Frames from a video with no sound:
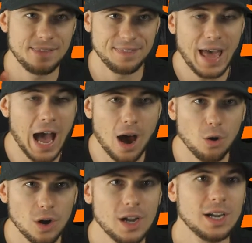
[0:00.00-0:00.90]

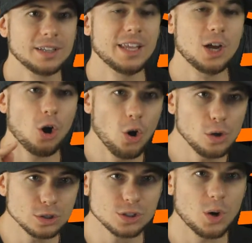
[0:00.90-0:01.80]
Now, they
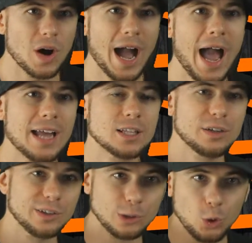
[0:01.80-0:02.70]
also add
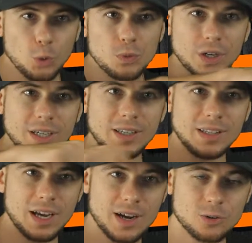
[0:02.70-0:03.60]

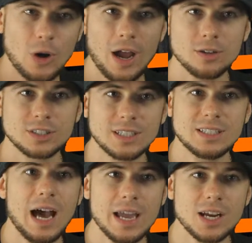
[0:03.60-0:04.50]
lubricant around the
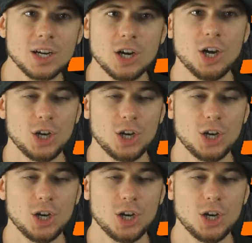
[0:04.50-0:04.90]
tire